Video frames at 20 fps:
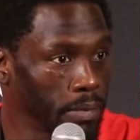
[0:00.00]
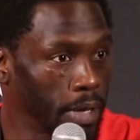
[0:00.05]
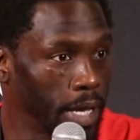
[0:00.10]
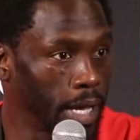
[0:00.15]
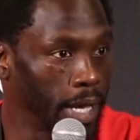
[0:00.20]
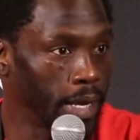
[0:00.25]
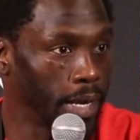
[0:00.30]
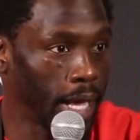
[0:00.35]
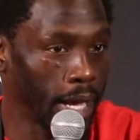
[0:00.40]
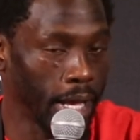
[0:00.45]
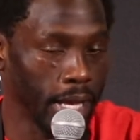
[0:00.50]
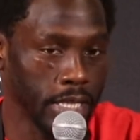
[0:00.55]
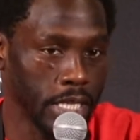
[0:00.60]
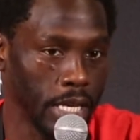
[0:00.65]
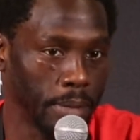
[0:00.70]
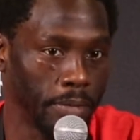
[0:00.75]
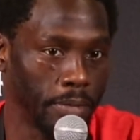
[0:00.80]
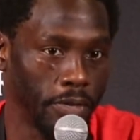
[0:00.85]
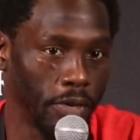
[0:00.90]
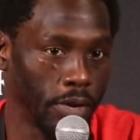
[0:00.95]
And like I
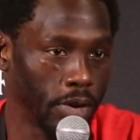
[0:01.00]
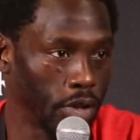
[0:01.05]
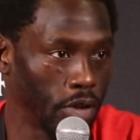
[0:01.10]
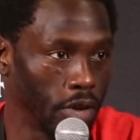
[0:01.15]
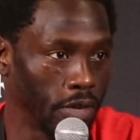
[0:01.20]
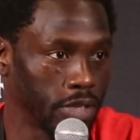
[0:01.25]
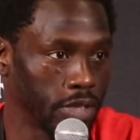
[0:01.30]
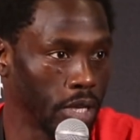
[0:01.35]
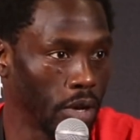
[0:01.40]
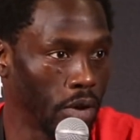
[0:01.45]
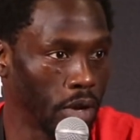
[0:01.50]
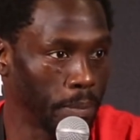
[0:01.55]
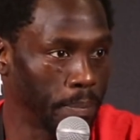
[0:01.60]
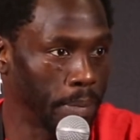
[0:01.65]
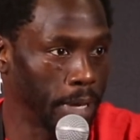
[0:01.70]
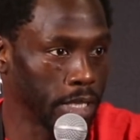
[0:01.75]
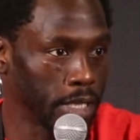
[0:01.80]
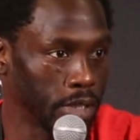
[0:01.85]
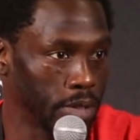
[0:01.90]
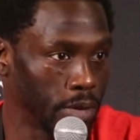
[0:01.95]
said before, the UFC only
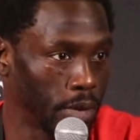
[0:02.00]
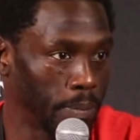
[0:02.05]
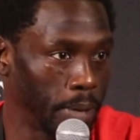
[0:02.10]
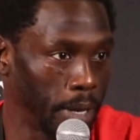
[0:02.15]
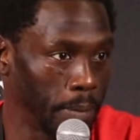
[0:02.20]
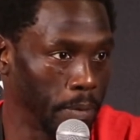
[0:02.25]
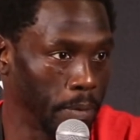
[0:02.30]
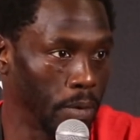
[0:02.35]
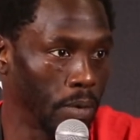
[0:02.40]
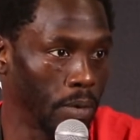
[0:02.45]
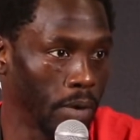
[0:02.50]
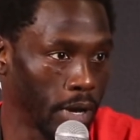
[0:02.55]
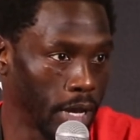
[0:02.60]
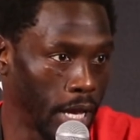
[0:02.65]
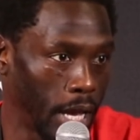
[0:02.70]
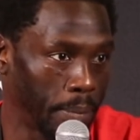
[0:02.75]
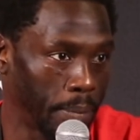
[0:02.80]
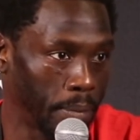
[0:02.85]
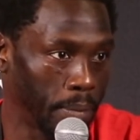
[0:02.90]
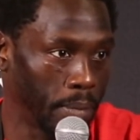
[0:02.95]
picks the people who are
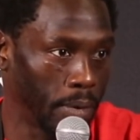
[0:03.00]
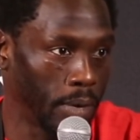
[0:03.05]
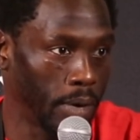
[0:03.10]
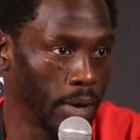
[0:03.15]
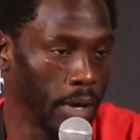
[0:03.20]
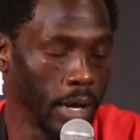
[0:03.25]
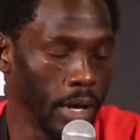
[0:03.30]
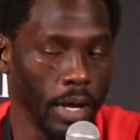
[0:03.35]
capable.